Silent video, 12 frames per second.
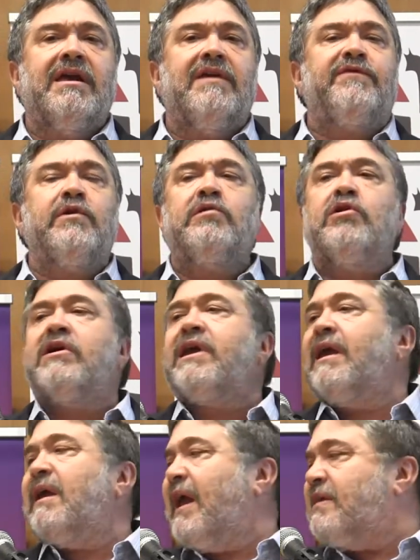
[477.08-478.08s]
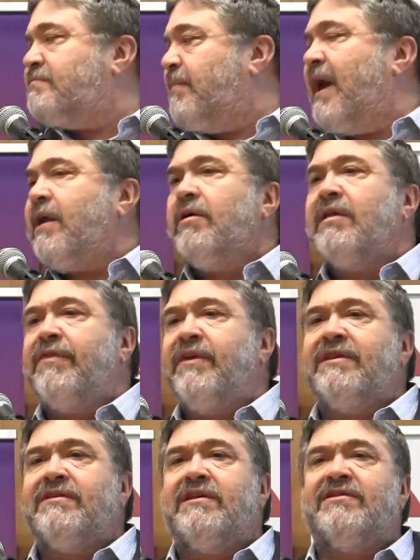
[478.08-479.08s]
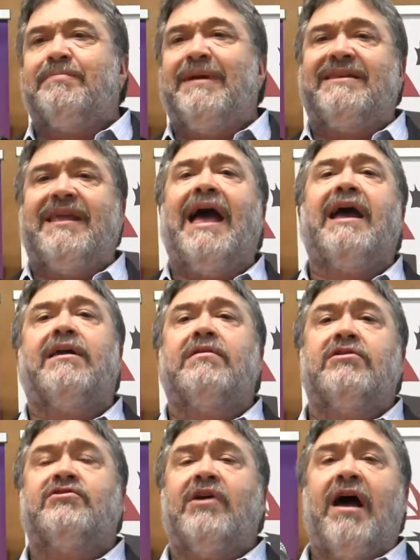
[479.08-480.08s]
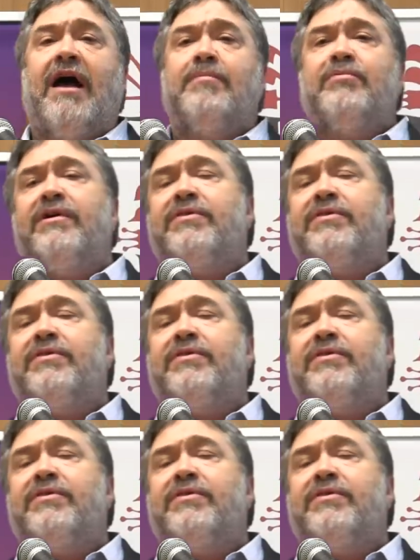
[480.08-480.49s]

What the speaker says: If you look, as Michael, I think, did a spectacular job